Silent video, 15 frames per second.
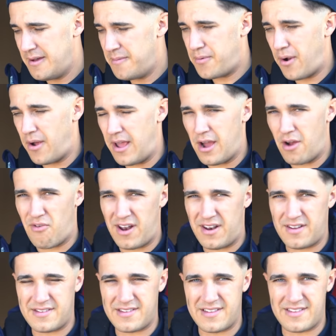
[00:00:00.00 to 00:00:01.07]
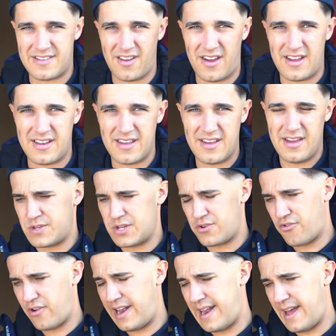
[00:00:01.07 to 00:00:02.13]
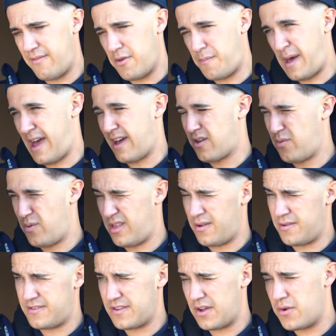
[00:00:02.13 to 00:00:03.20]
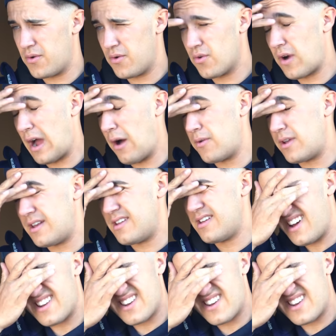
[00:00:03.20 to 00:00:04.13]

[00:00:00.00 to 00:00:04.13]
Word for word: pretty horrendous inside. So drilling out the back, where it's so crowded,